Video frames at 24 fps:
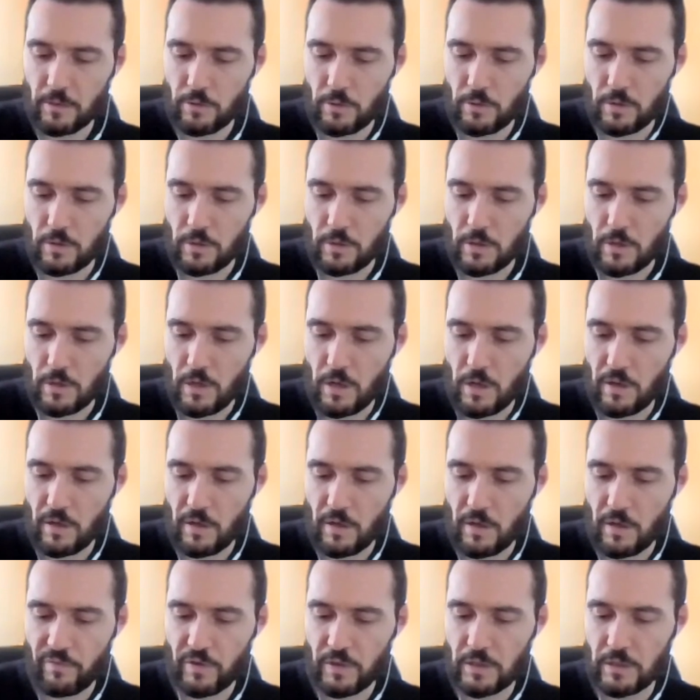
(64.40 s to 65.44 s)

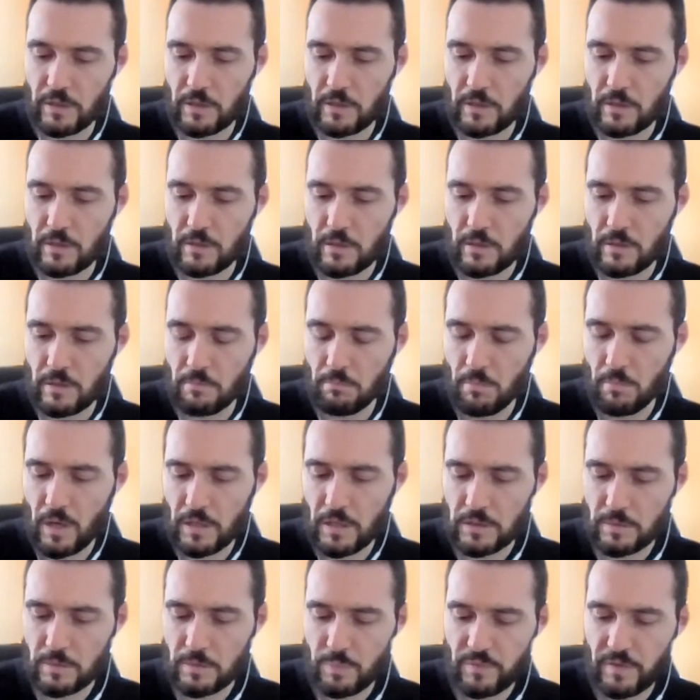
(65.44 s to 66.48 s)
I think in
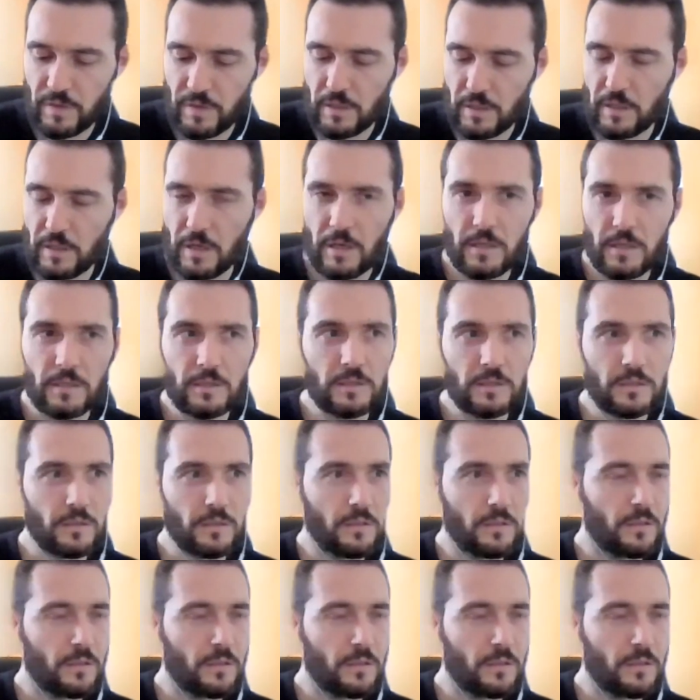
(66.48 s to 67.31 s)
my specific case,